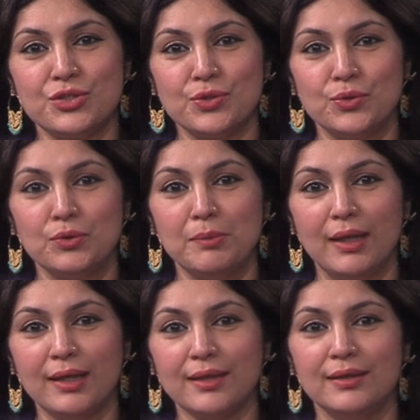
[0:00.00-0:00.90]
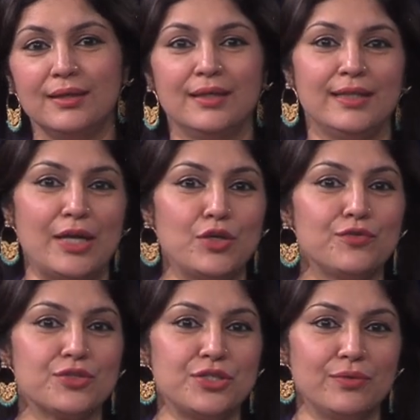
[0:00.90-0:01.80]
Shonul Malik. Thank you
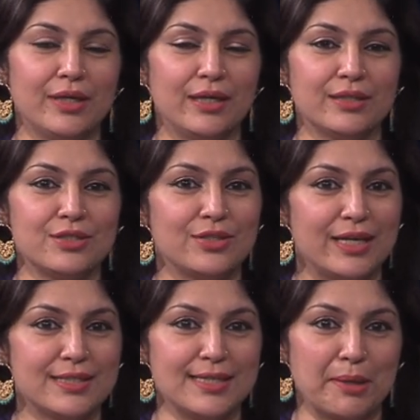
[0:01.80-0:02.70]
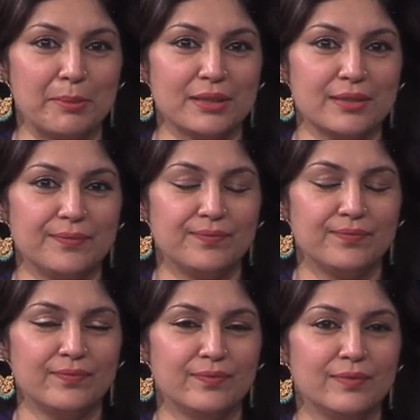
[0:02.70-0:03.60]
for tuning in today's segment.
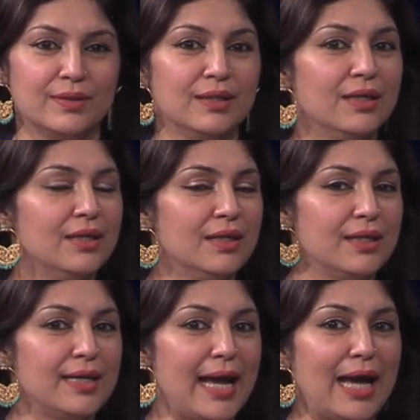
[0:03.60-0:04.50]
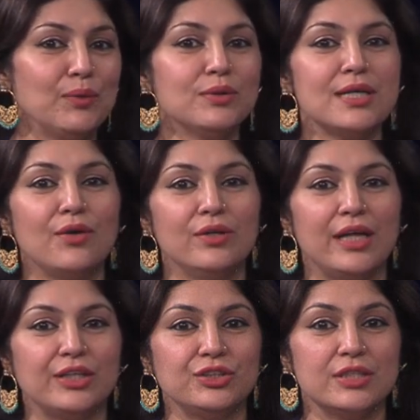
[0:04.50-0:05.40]
The annual town
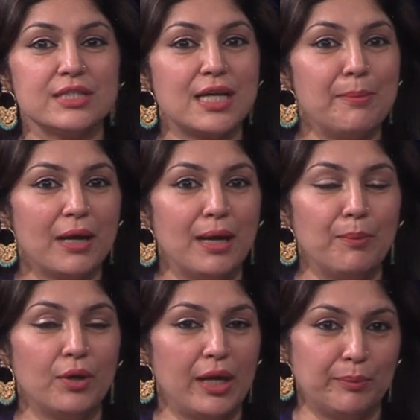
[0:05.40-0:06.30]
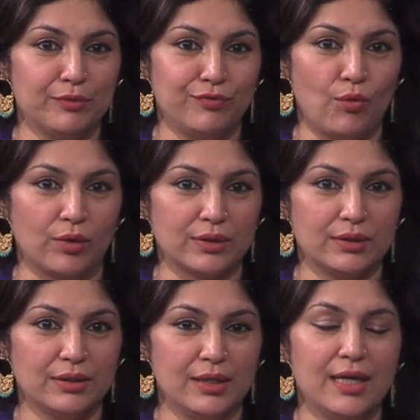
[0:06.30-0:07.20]
election is coming up on April 4th,
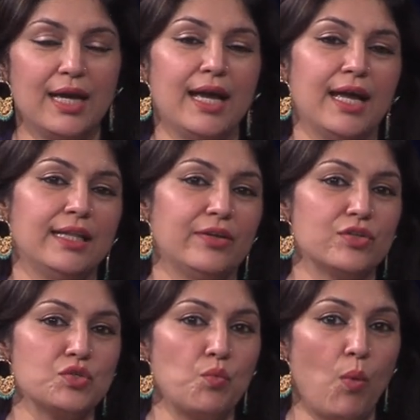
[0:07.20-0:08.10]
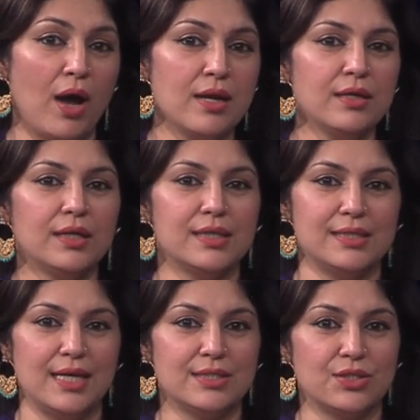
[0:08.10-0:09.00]
and there is one
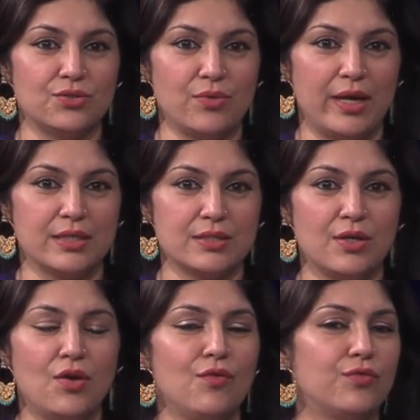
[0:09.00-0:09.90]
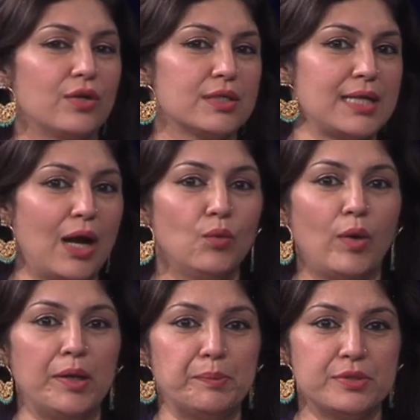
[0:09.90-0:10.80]
contested race for a
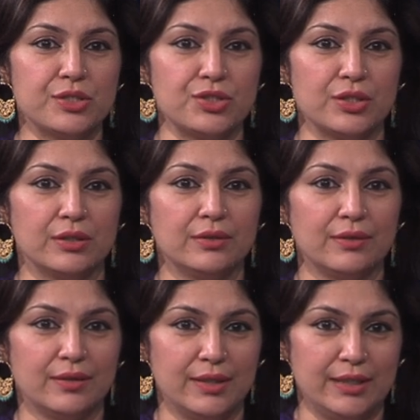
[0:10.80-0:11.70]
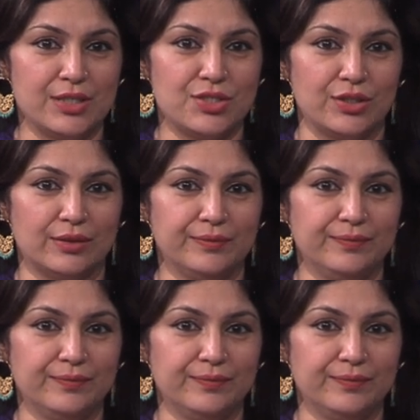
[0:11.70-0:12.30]
townwide position this year.